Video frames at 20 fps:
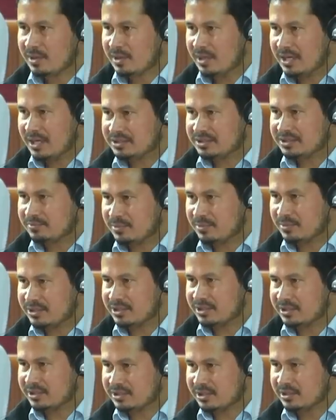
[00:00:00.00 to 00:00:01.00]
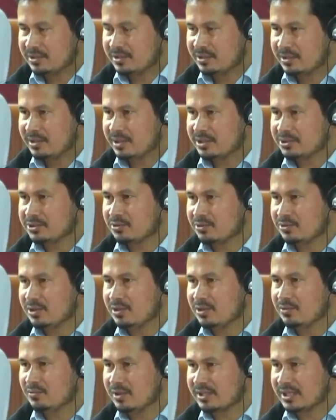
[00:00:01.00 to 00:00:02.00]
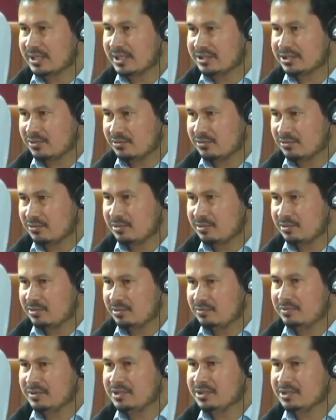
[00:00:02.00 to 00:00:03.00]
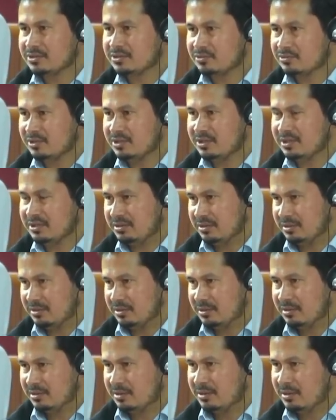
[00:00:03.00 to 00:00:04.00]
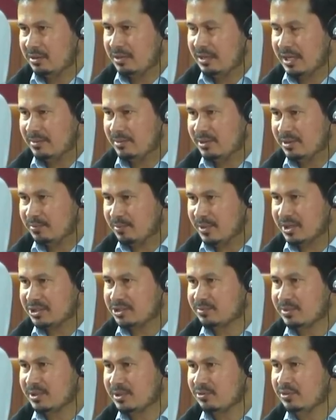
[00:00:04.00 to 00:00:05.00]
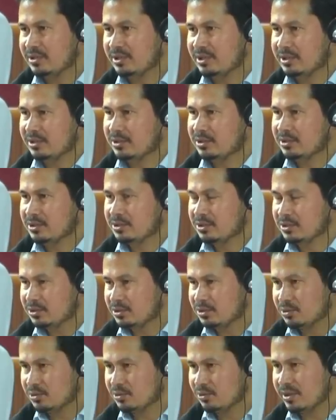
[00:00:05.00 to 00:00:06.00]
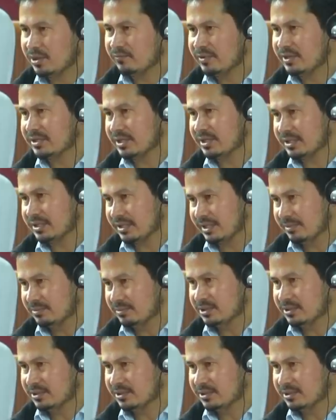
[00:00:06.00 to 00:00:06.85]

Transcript: As present, sir, there's only one Kacha road, which is only, I mean, possible only during winter time, sir.